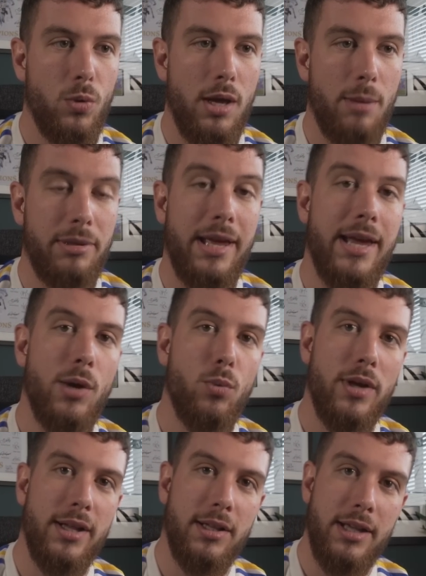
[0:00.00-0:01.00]
a player
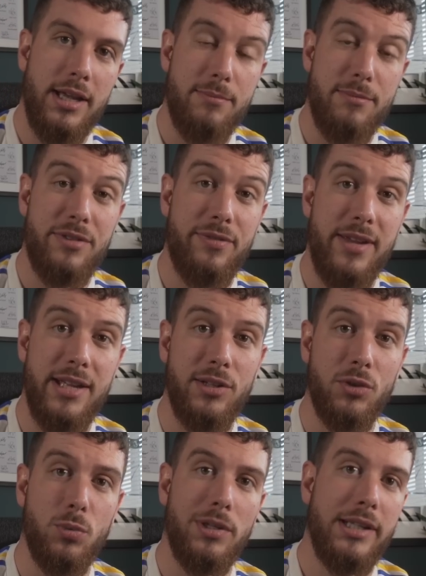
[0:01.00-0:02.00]
will, in a
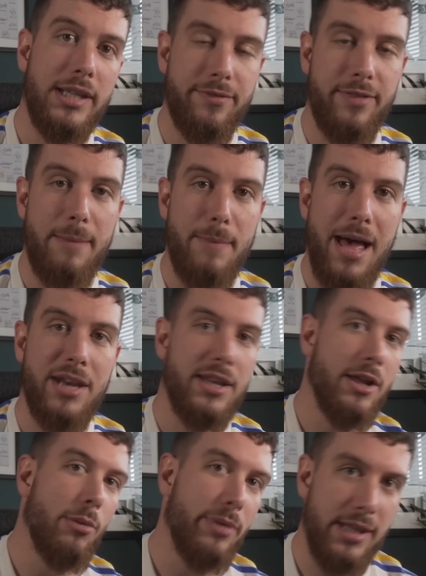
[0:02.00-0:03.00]
midfield, will leave their man and
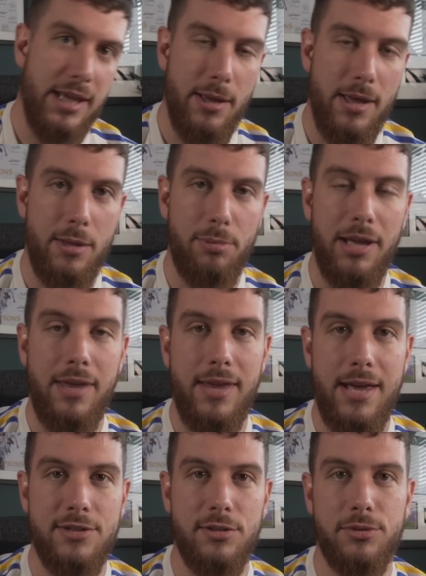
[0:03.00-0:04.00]
it'll be the player that
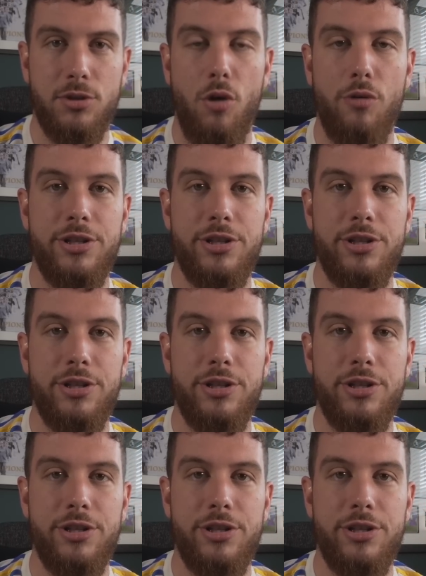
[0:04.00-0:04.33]
ends up scoring.